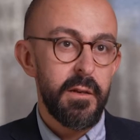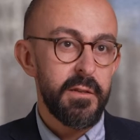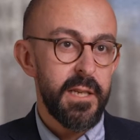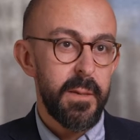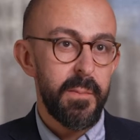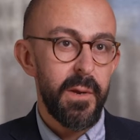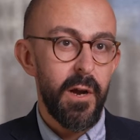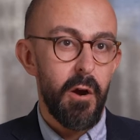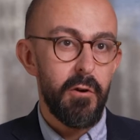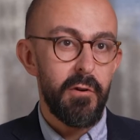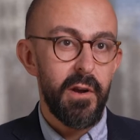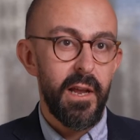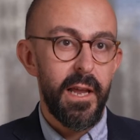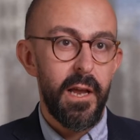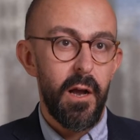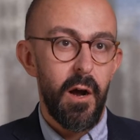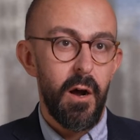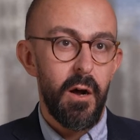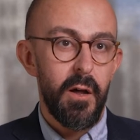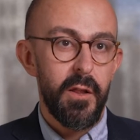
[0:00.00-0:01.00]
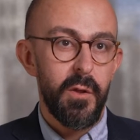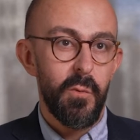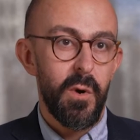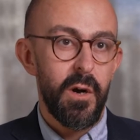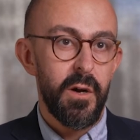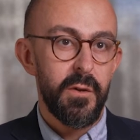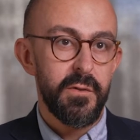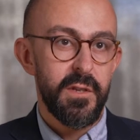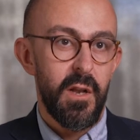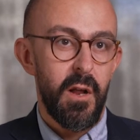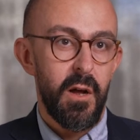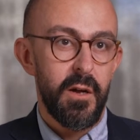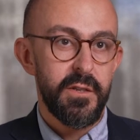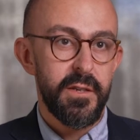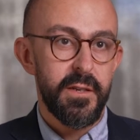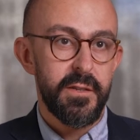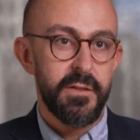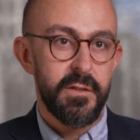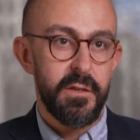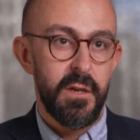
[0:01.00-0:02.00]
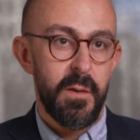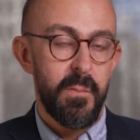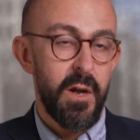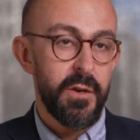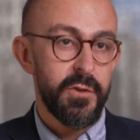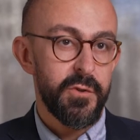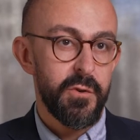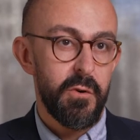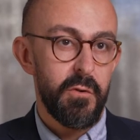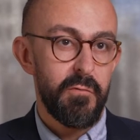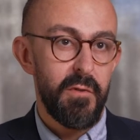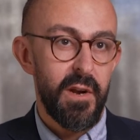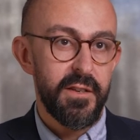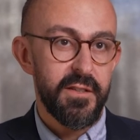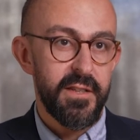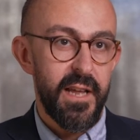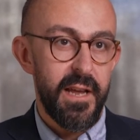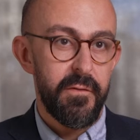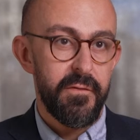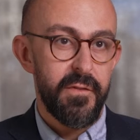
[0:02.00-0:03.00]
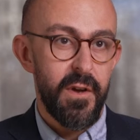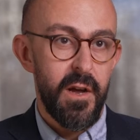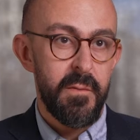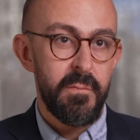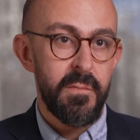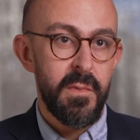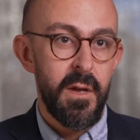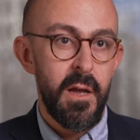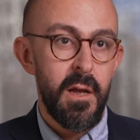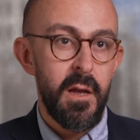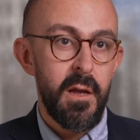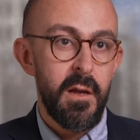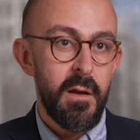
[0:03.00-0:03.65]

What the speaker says: CBRE are the world's largest commercial real estate firm.